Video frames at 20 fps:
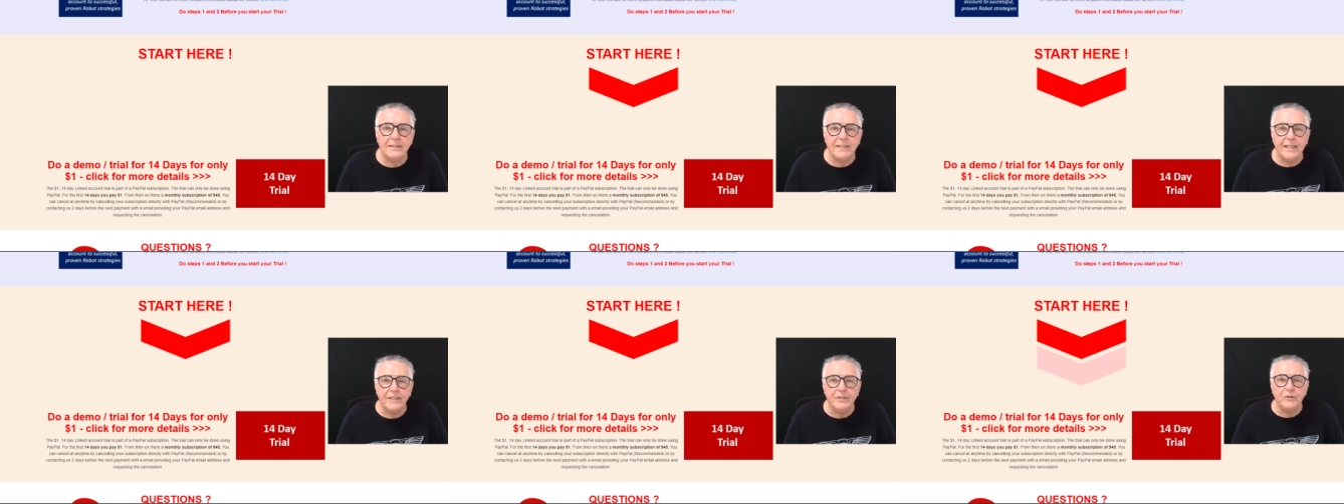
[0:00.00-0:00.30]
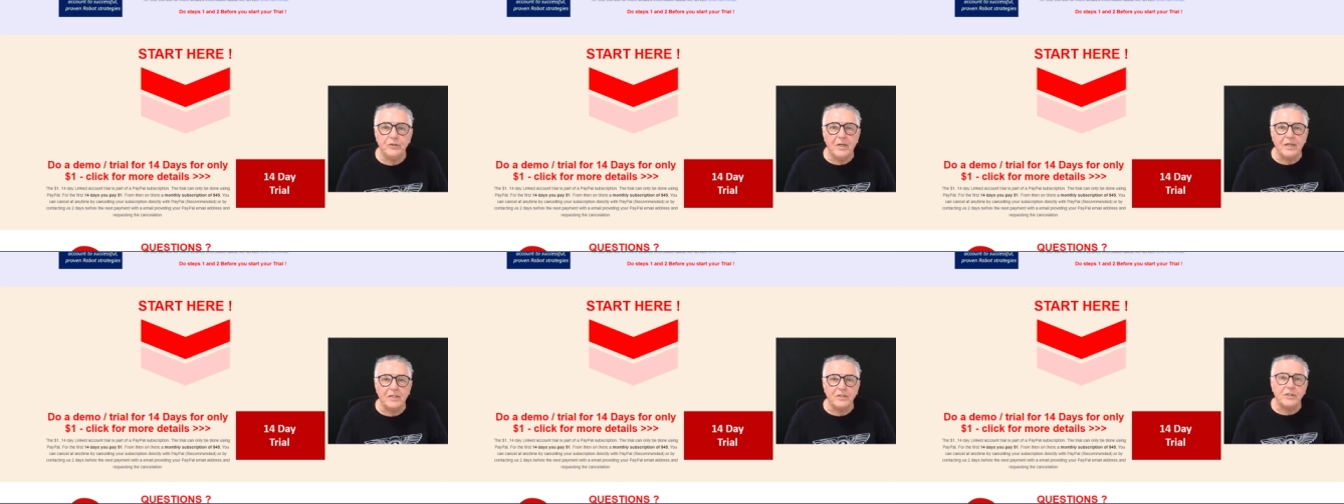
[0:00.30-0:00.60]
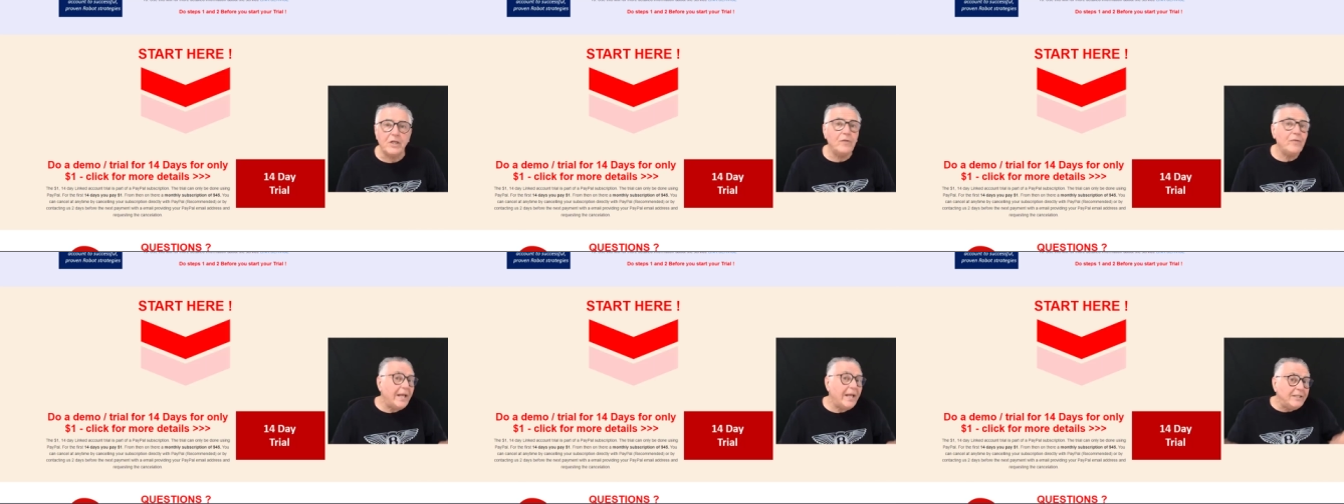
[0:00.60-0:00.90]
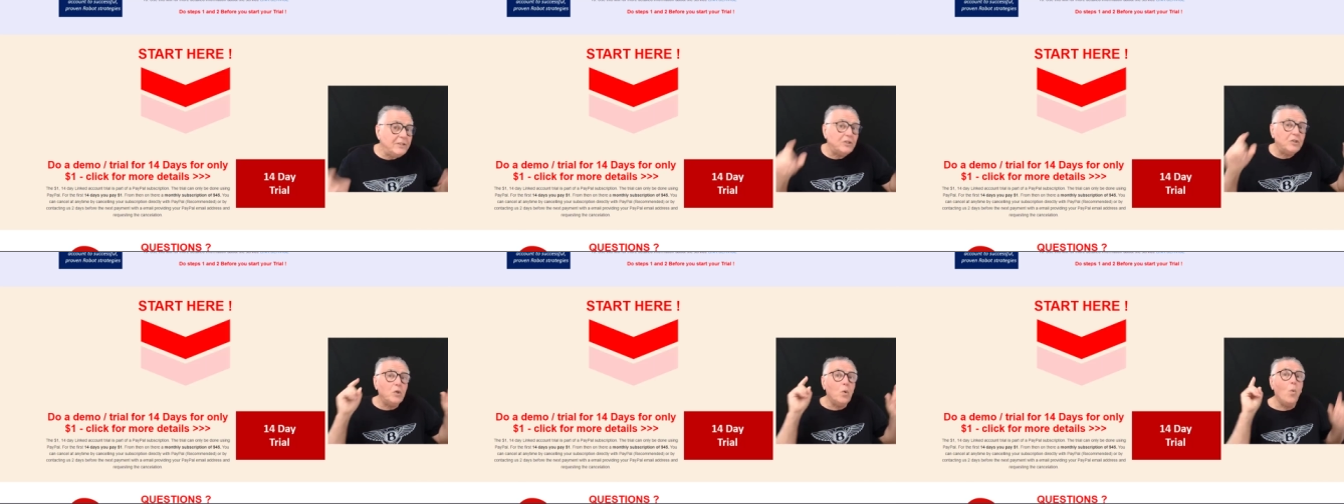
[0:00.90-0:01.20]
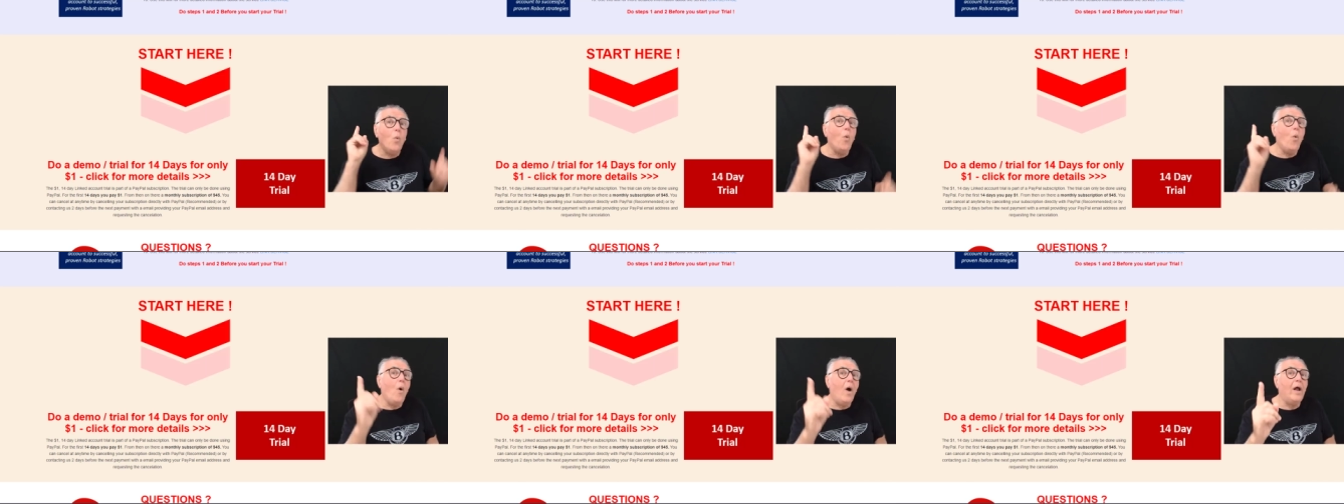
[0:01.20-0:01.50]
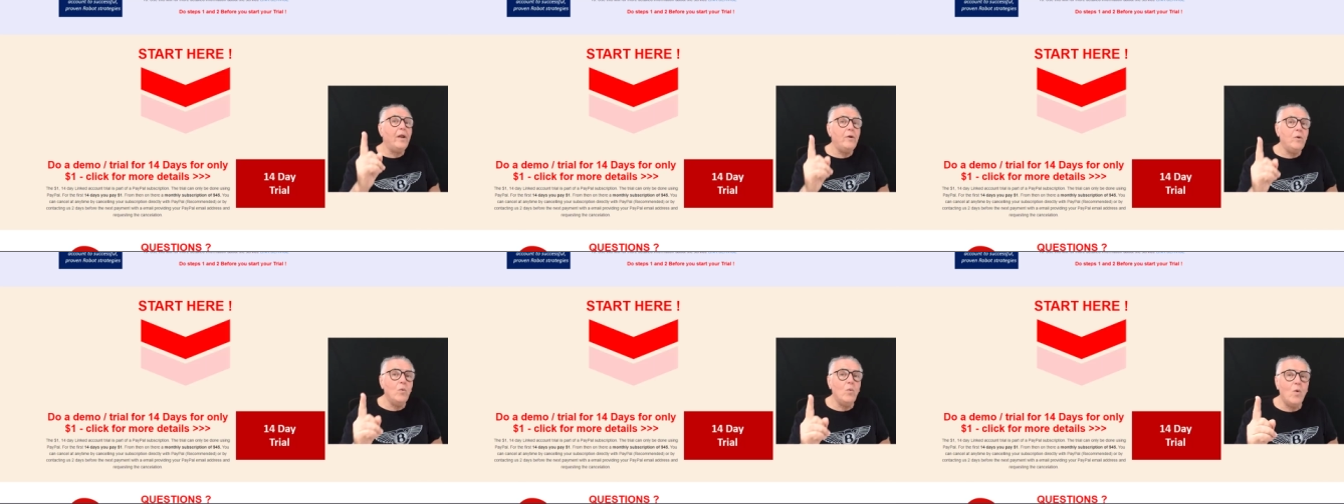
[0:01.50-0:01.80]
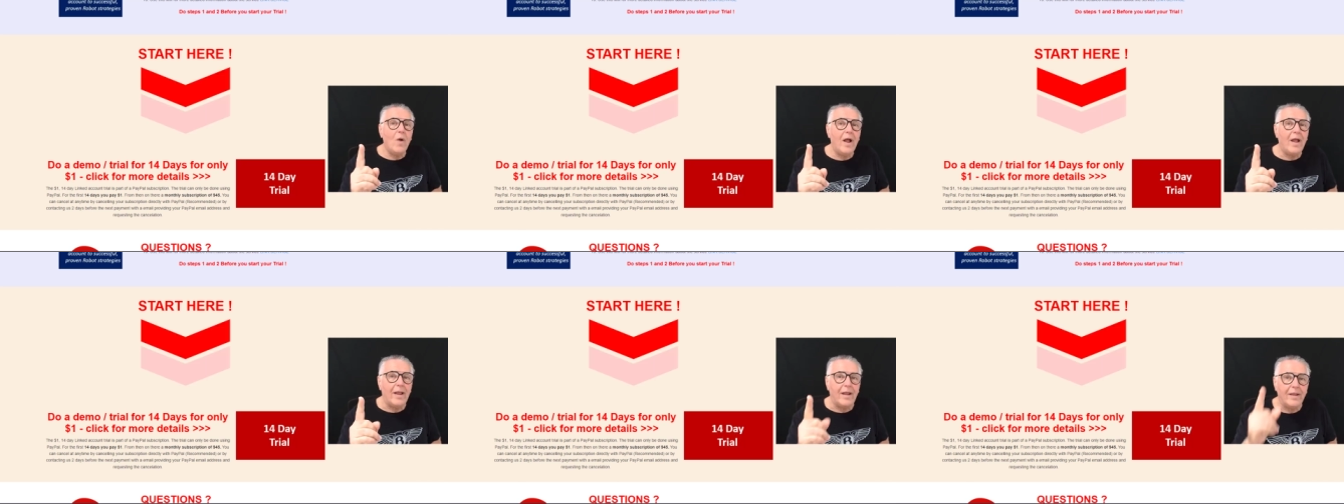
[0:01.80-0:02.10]
day trial so that's the one
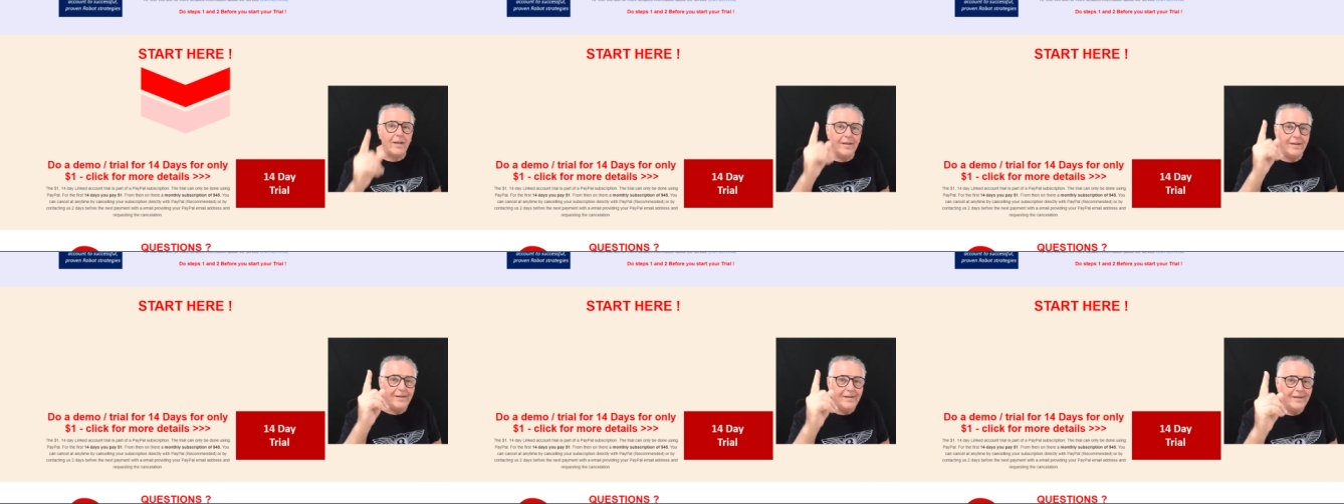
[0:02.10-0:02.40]
way